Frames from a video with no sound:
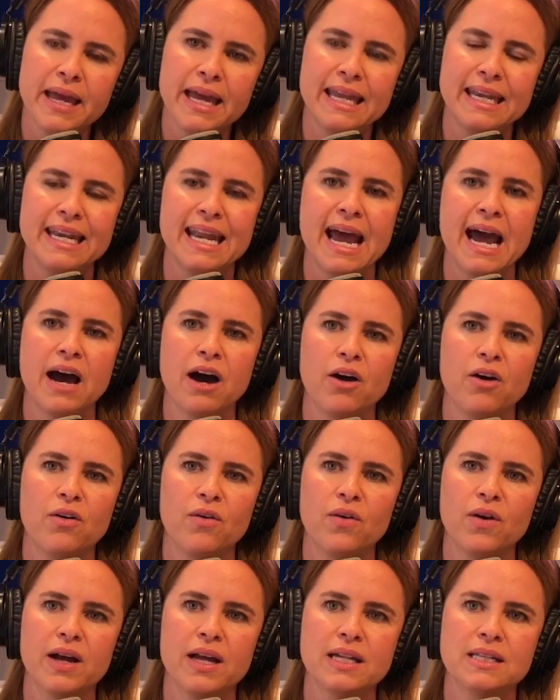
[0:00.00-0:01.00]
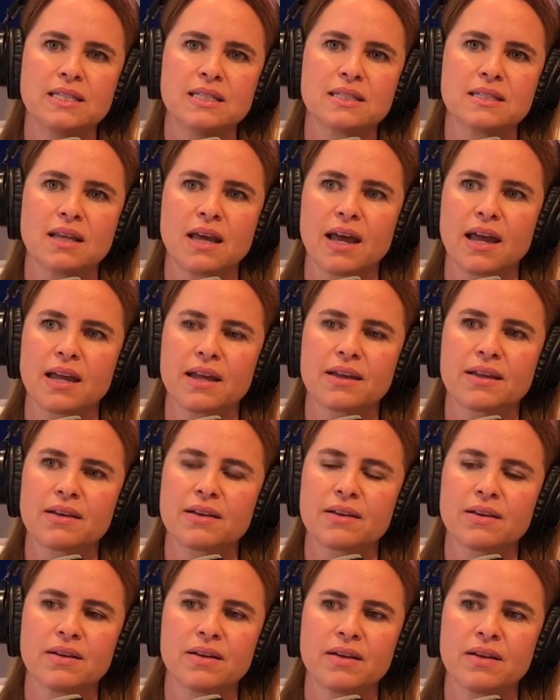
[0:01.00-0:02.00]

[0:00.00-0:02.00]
And now it's like,